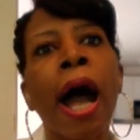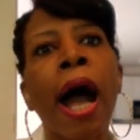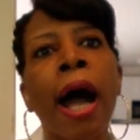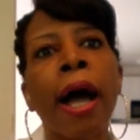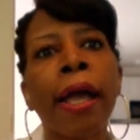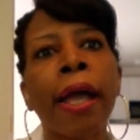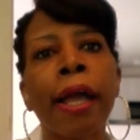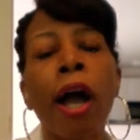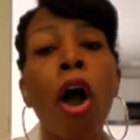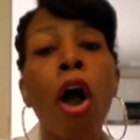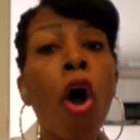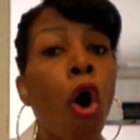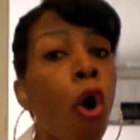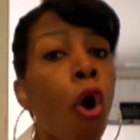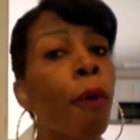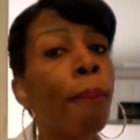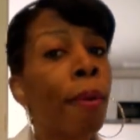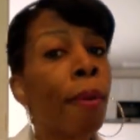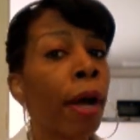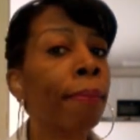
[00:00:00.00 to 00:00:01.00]
I
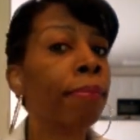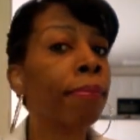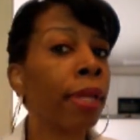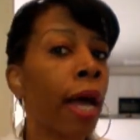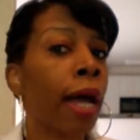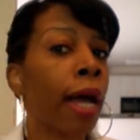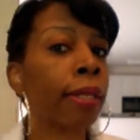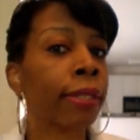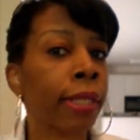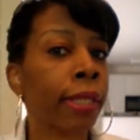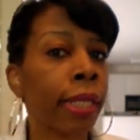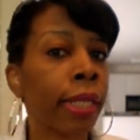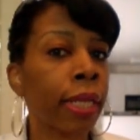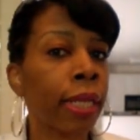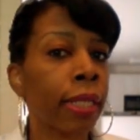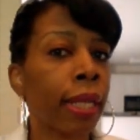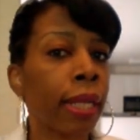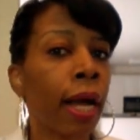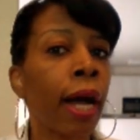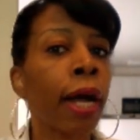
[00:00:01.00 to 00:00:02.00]
hope I'm not
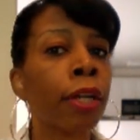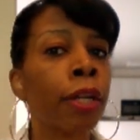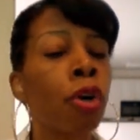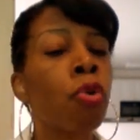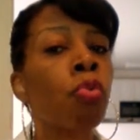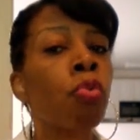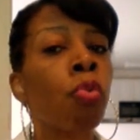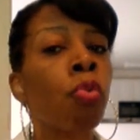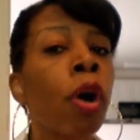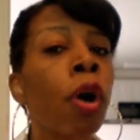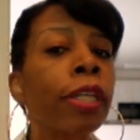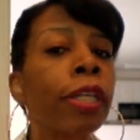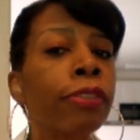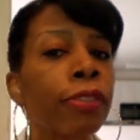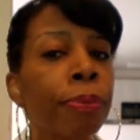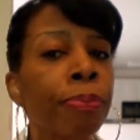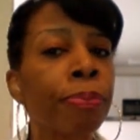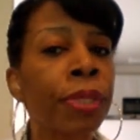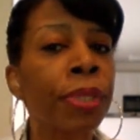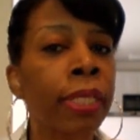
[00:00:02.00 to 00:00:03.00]
late. I don't
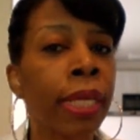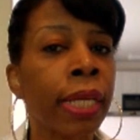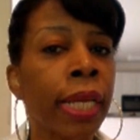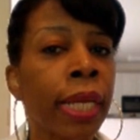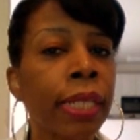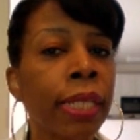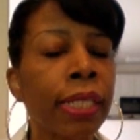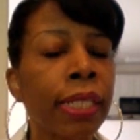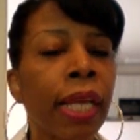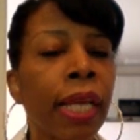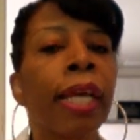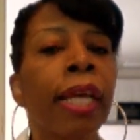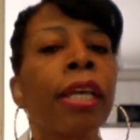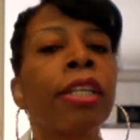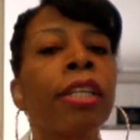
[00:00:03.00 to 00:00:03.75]
want to be late.